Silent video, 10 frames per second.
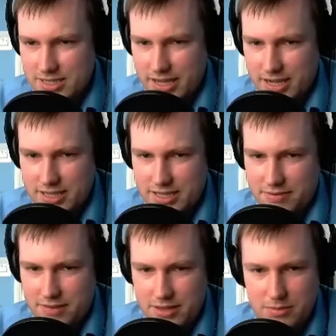are
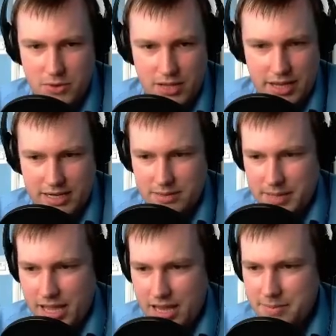definitely more likely to
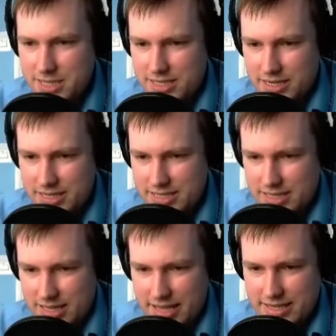be enemies than us,
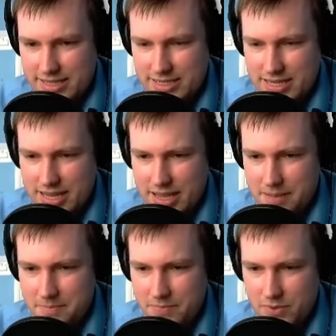let's
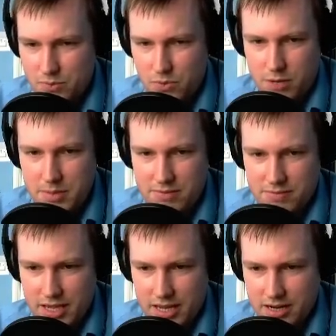rock
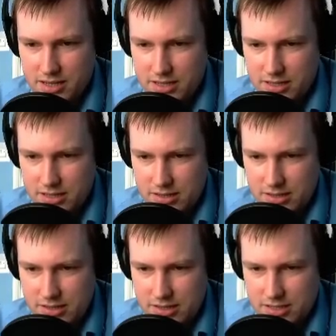methane.
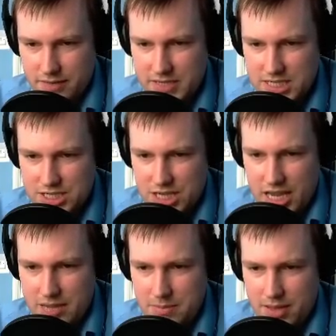So they have the
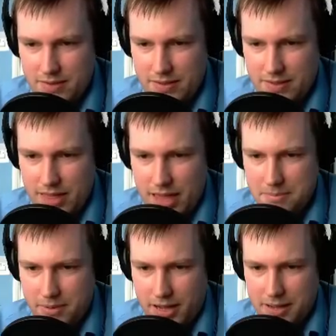same
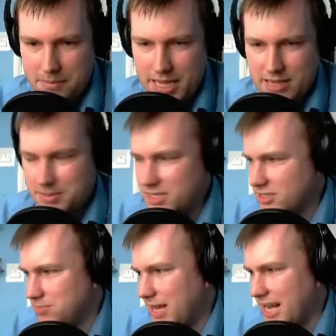empire makeup in terms
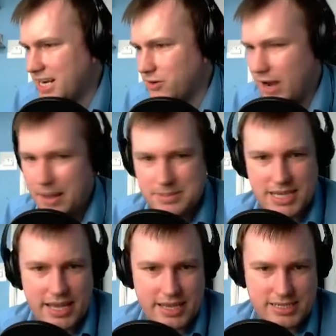of planet grabs
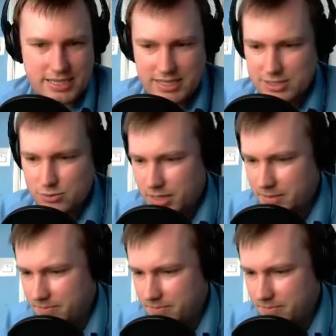as this one.